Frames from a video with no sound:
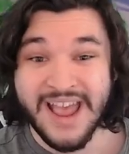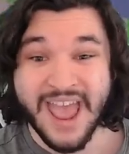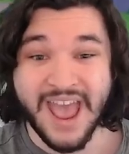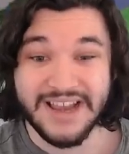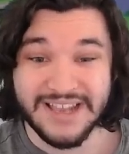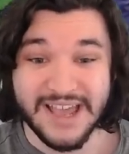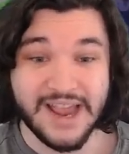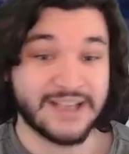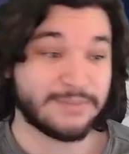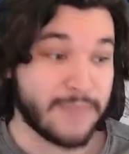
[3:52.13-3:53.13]
and get
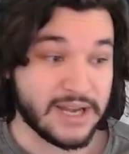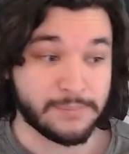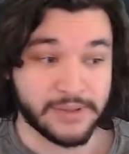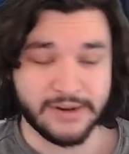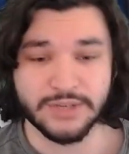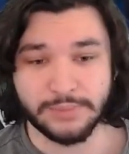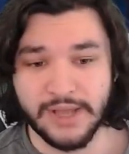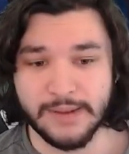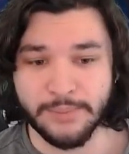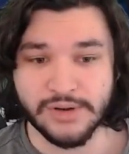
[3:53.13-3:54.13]
as many players
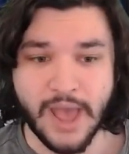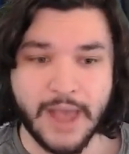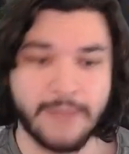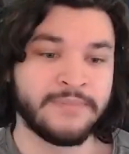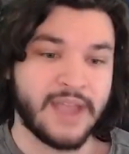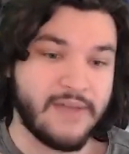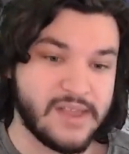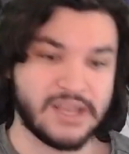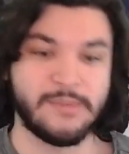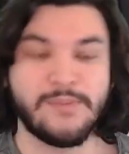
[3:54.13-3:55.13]
playing per day and
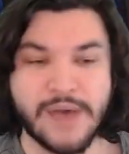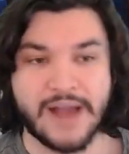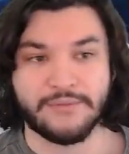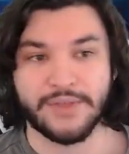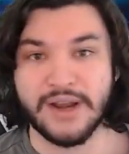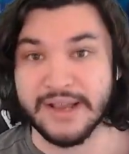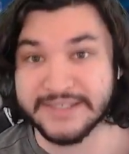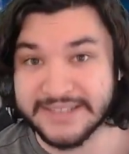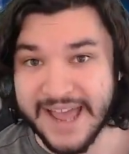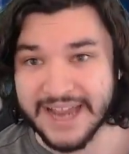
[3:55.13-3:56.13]
then coming back for the
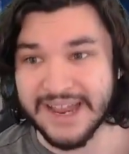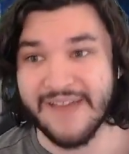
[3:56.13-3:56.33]
next day.